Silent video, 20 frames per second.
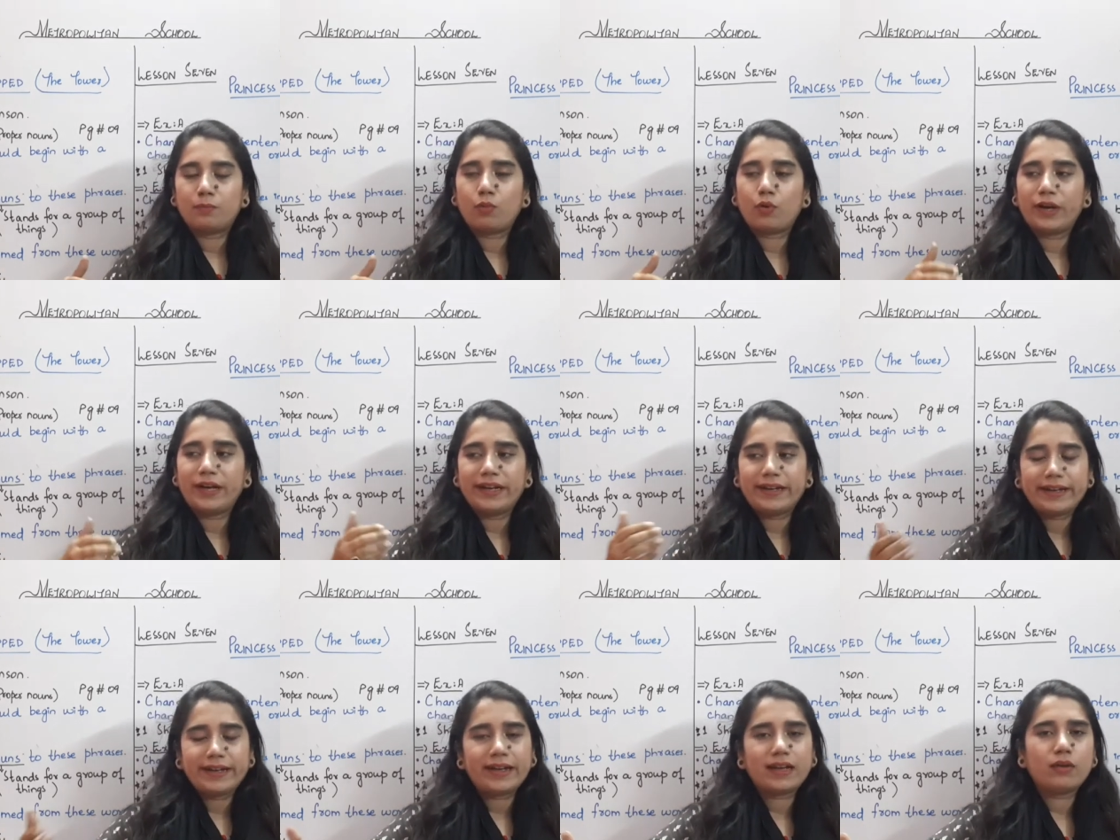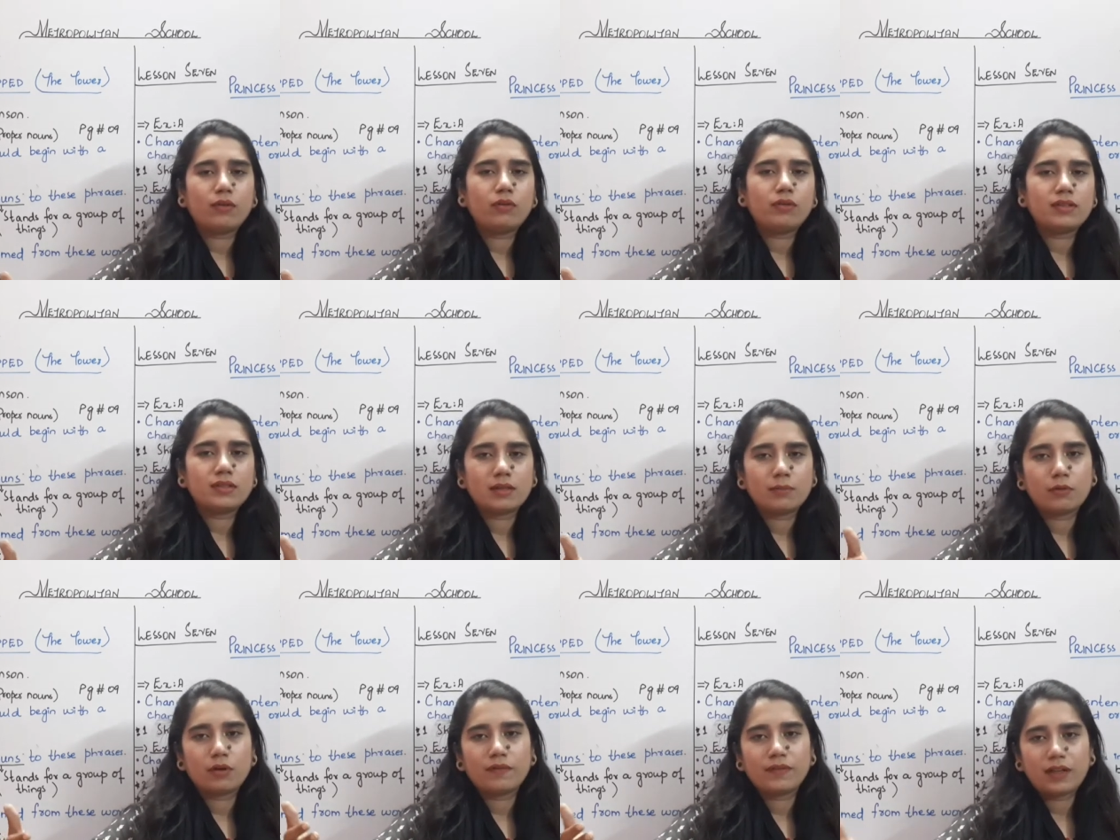pointing out
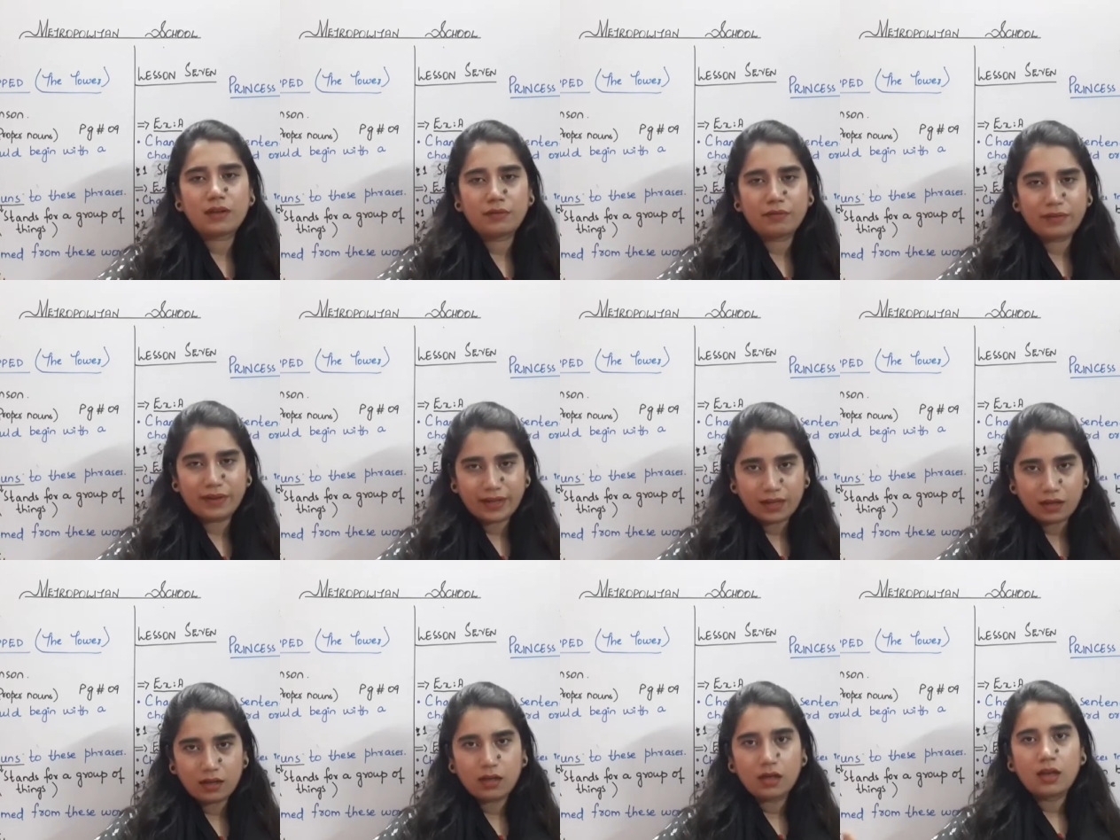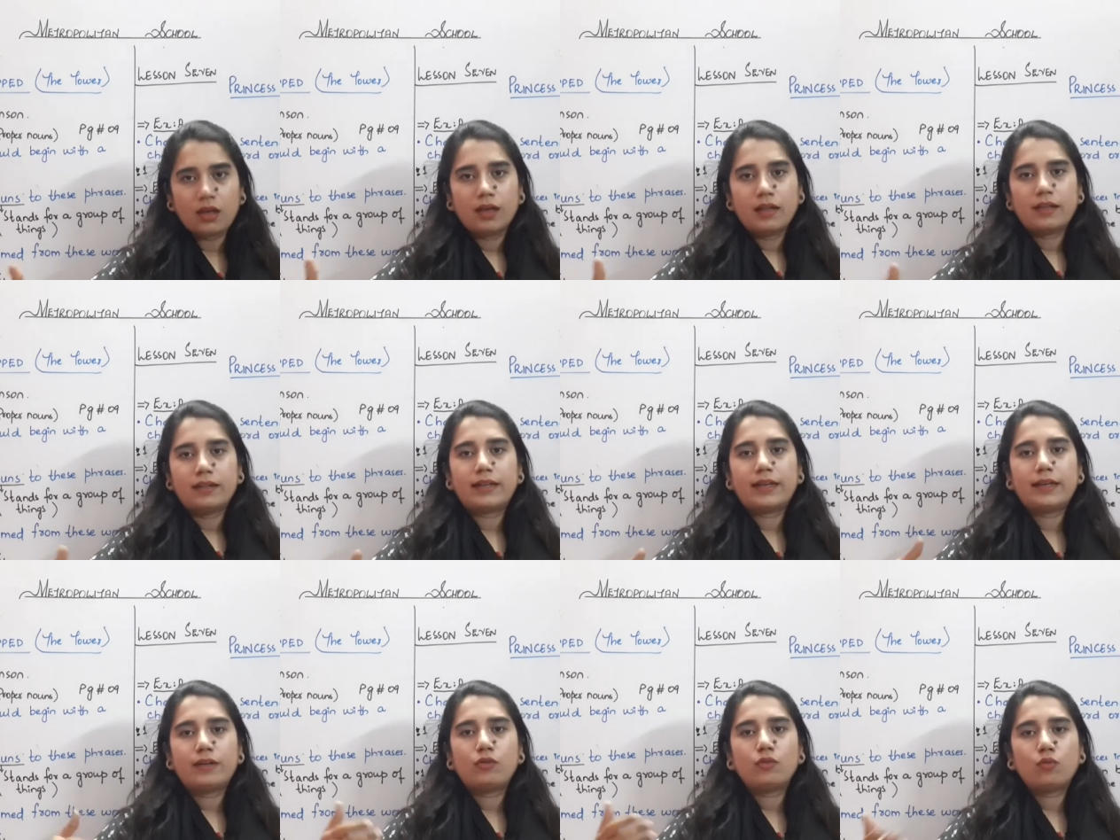some of the well
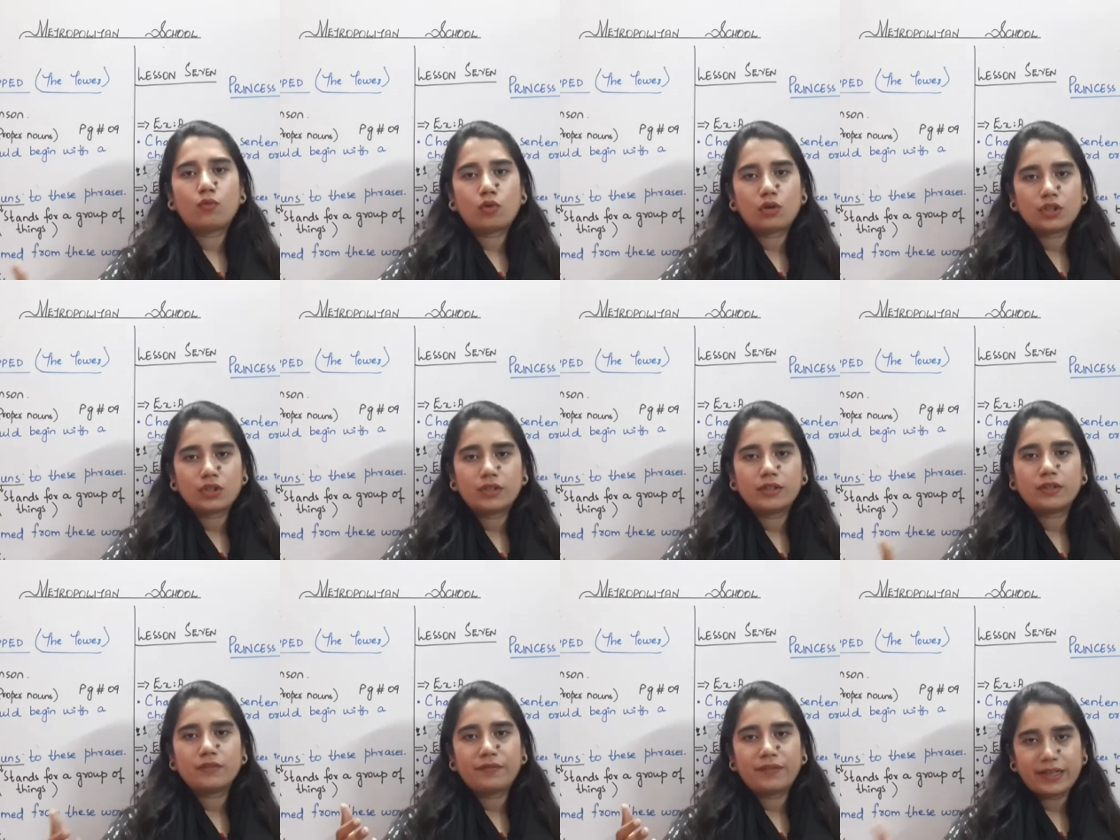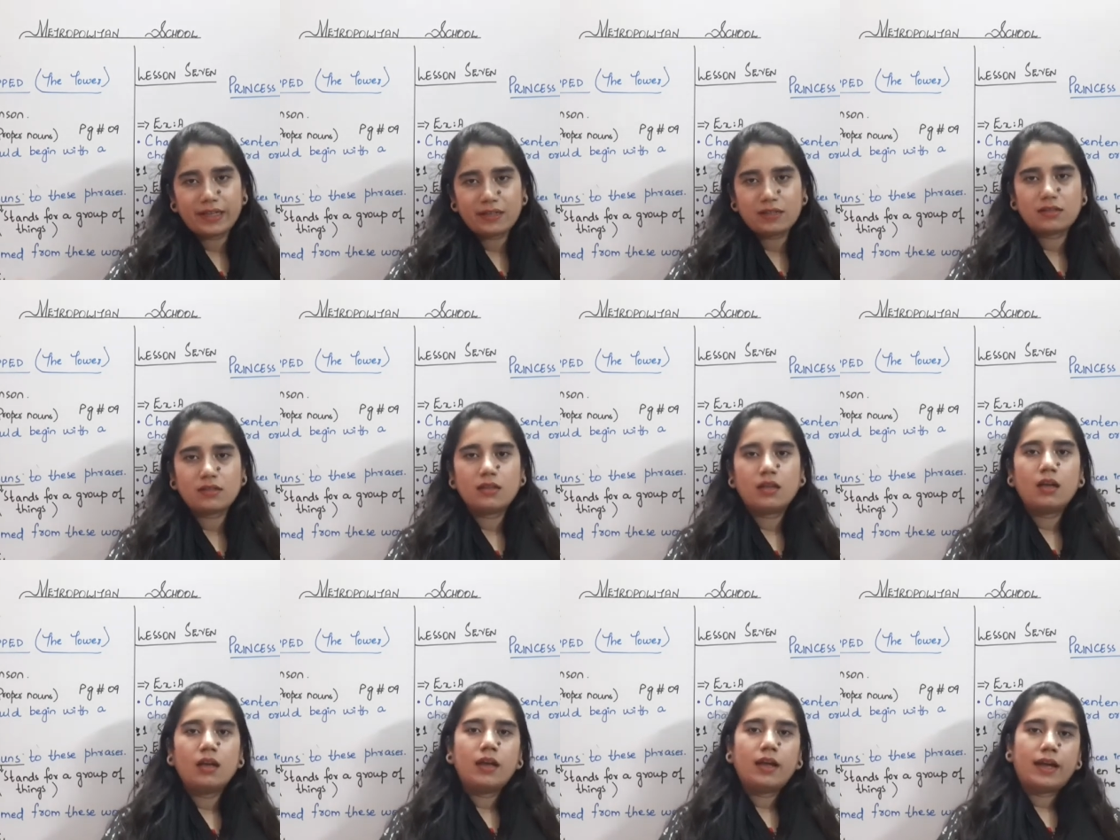that to wash their
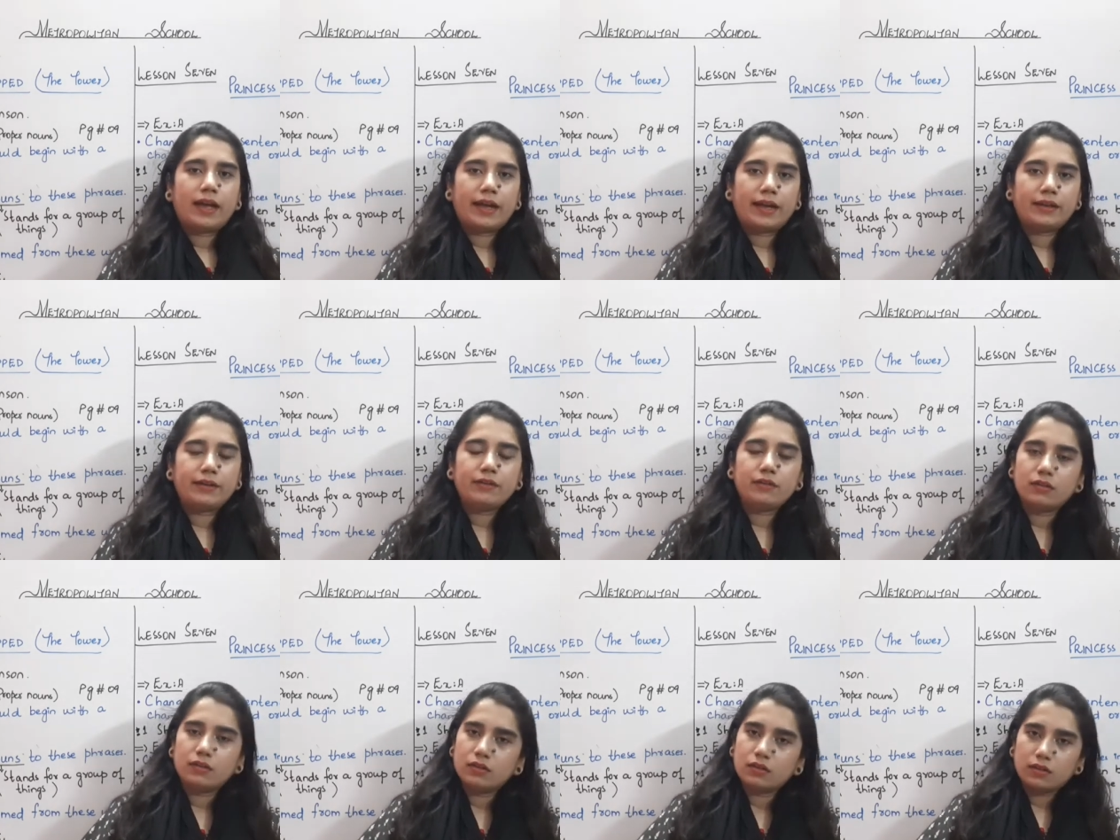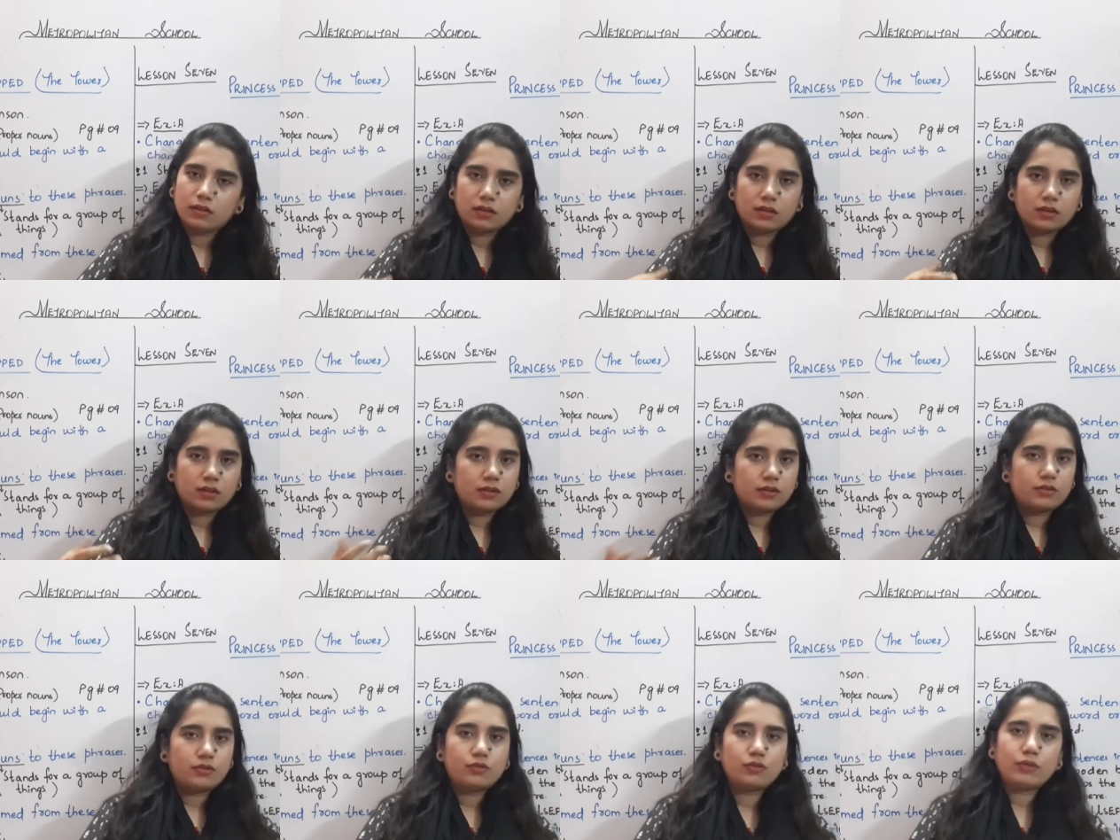face and
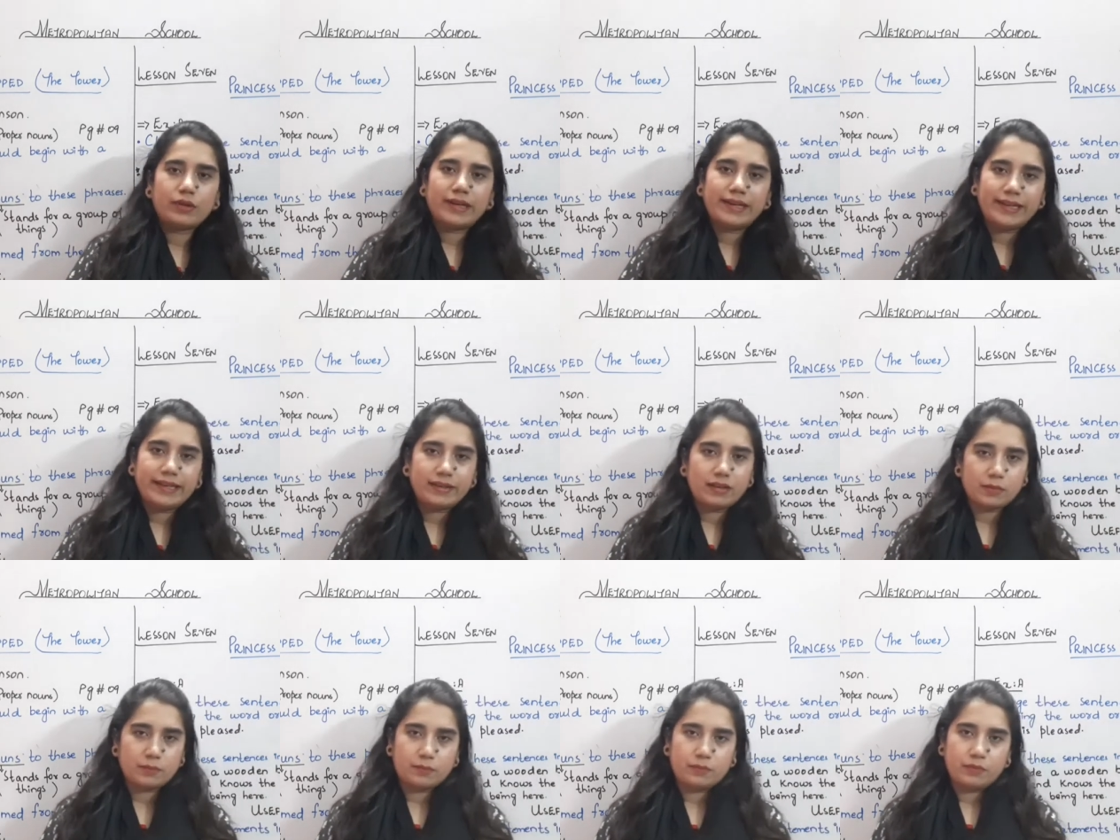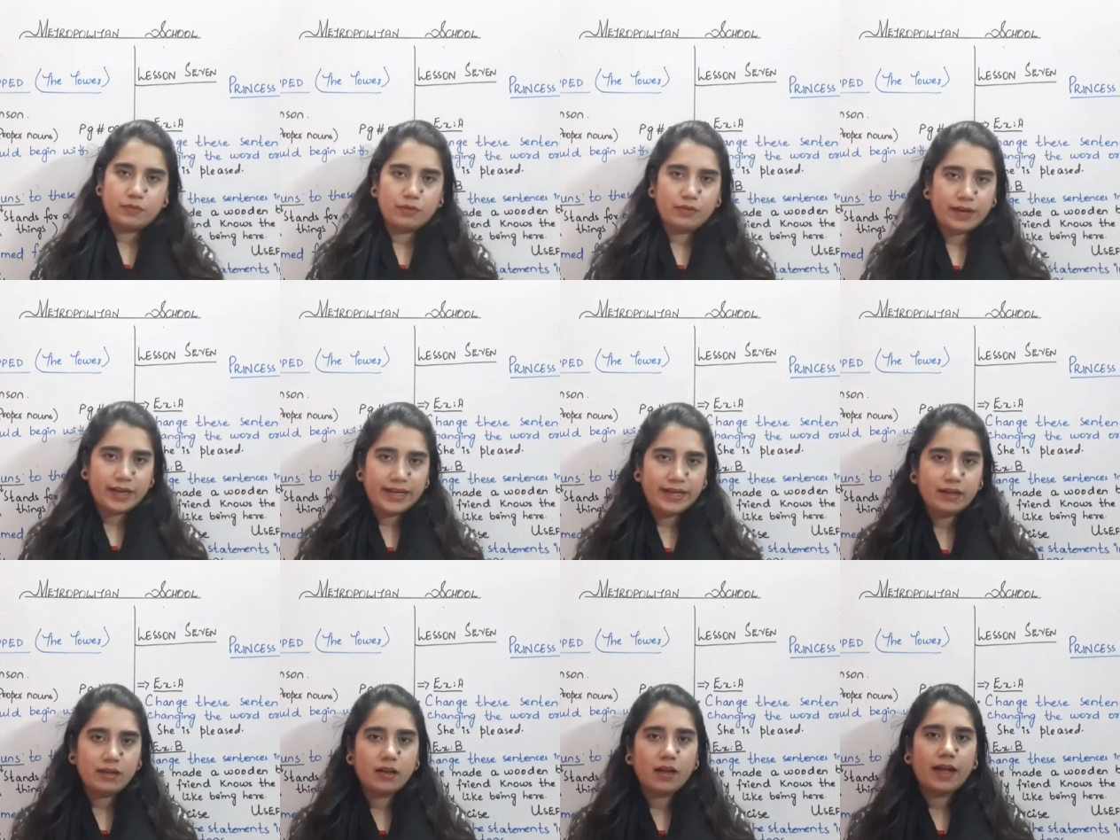to clean up,
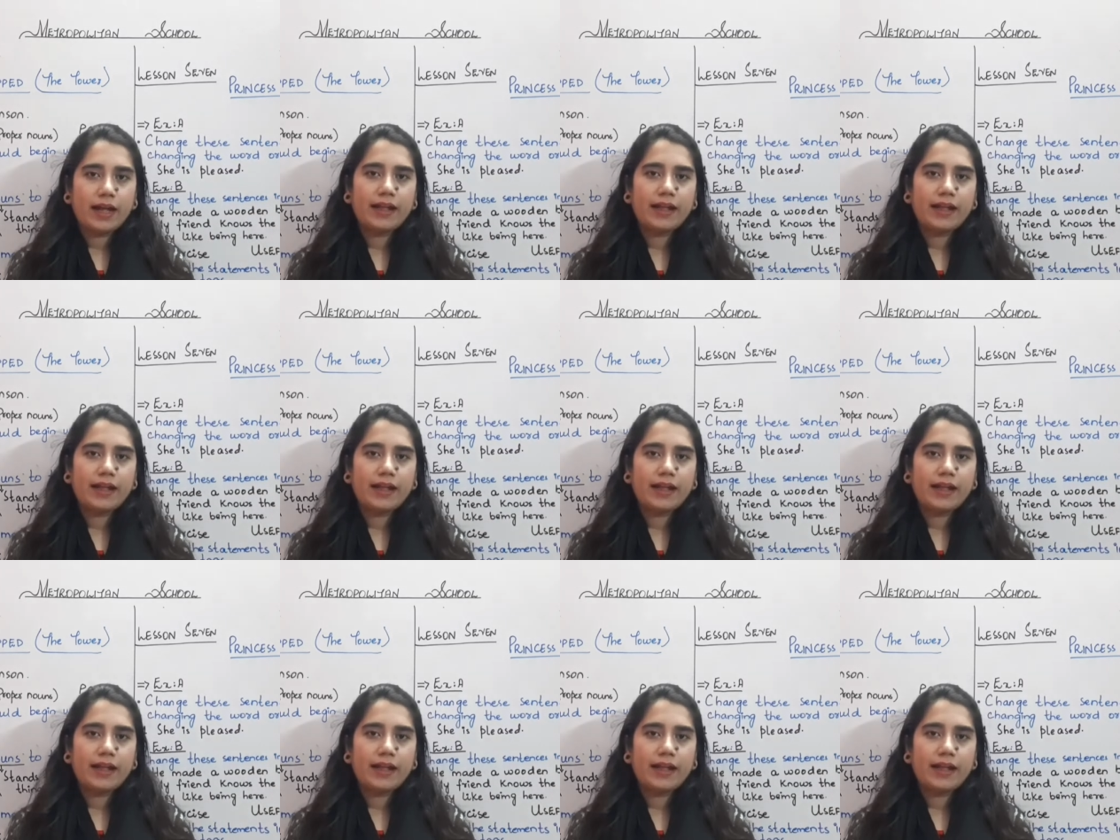right?